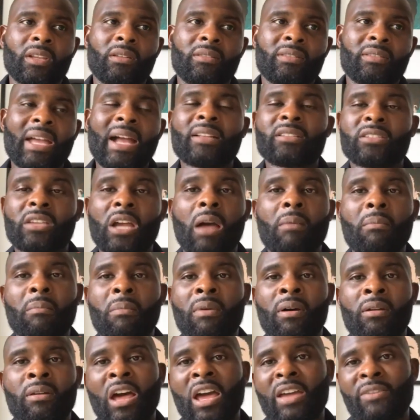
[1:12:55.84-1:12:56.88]
That time of
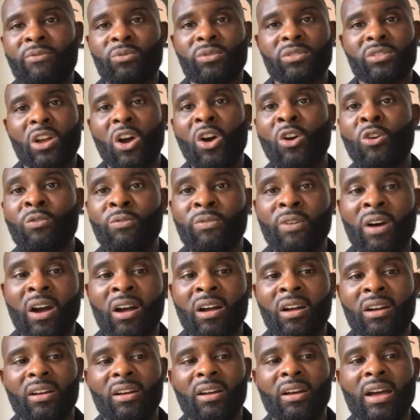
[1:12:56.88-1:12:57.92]
my life was over,
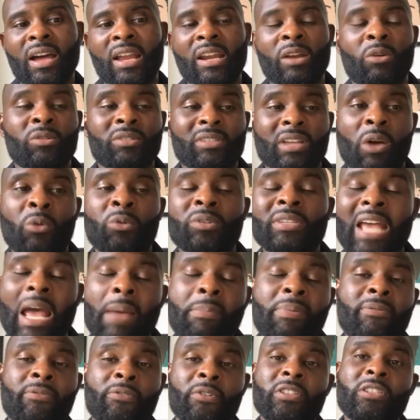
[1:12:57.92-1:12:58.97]
and I was
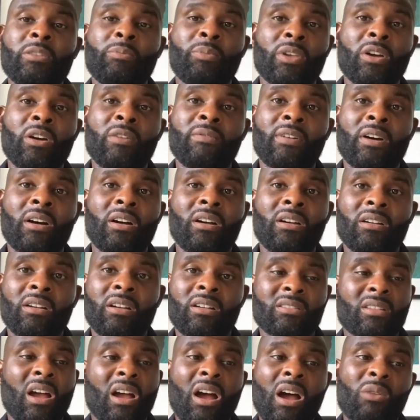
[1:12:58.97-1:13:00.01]
happy for it to be over,
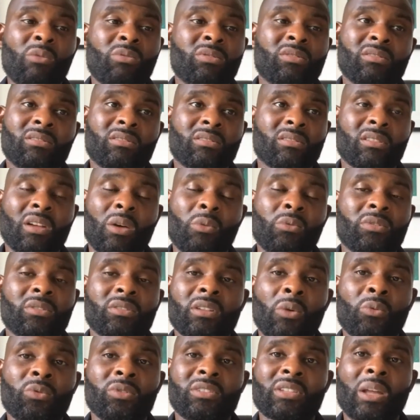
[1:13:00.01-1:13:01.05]
because I
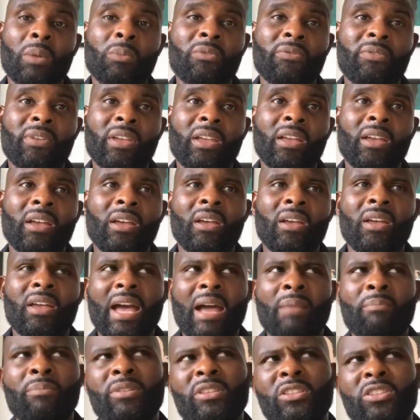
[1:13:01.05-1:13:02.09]
was done with it.
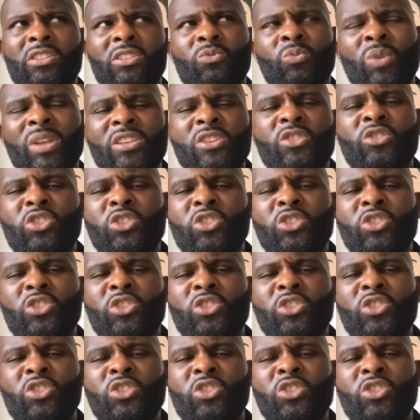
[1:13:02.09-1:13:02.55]
And but when you